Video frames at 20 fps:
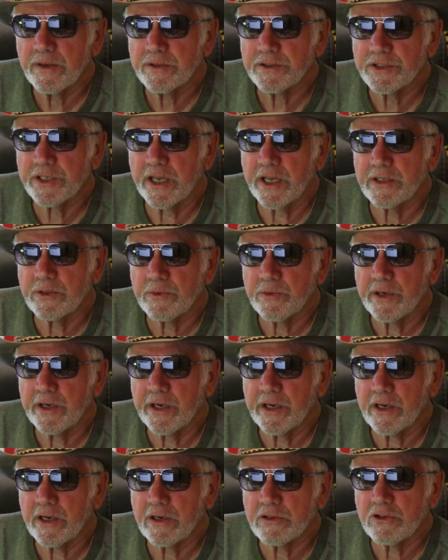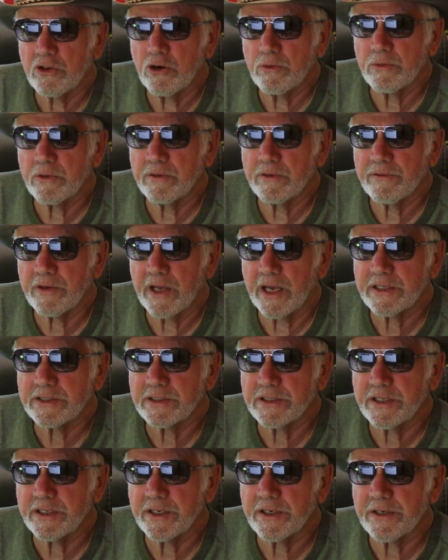January and October of
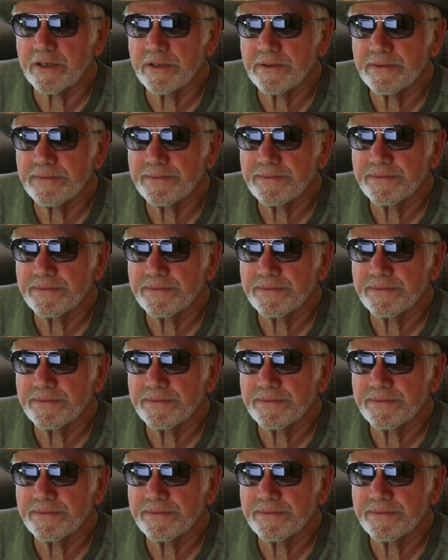last year.